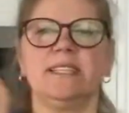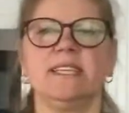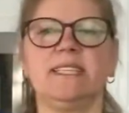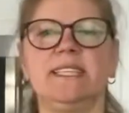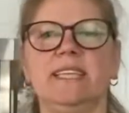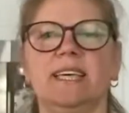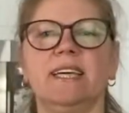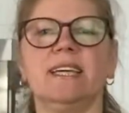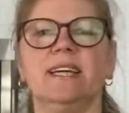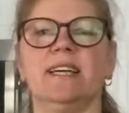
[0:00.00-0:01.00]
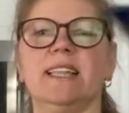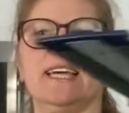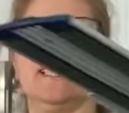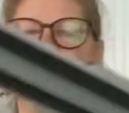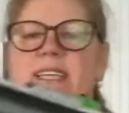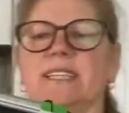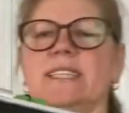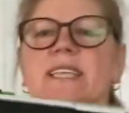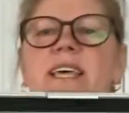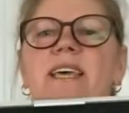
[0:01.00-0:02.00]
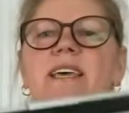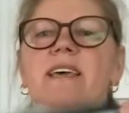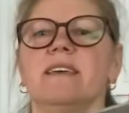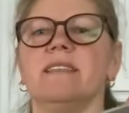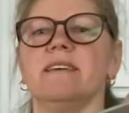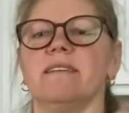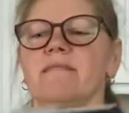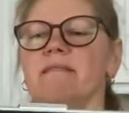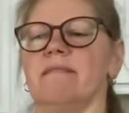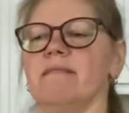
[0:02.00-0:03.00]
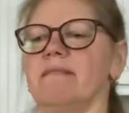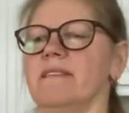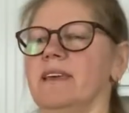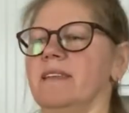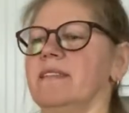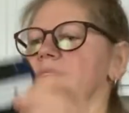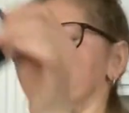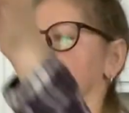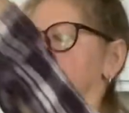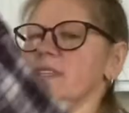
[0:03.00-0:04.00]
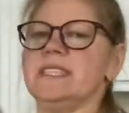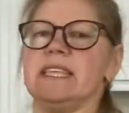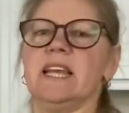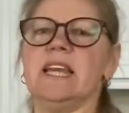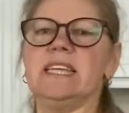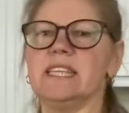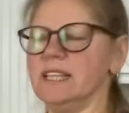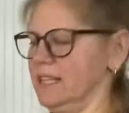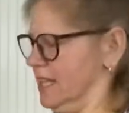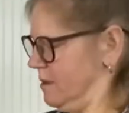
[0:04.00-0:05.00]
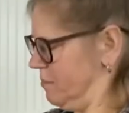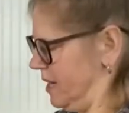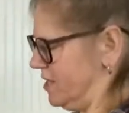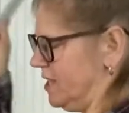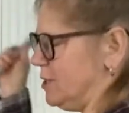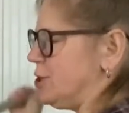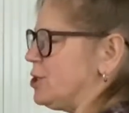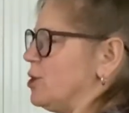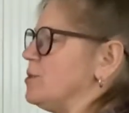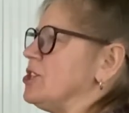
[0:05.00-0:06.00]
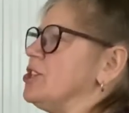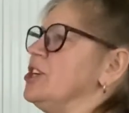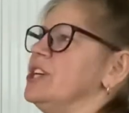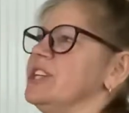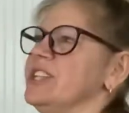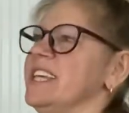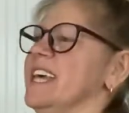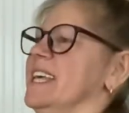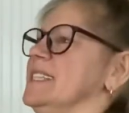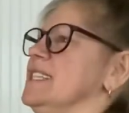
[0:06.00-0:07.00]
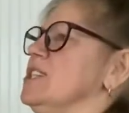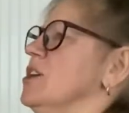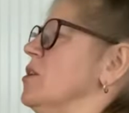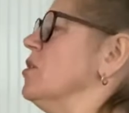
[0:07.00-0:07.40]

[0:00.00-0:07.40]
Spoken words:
a stick like this, and it's a little, but it's so sturdy and so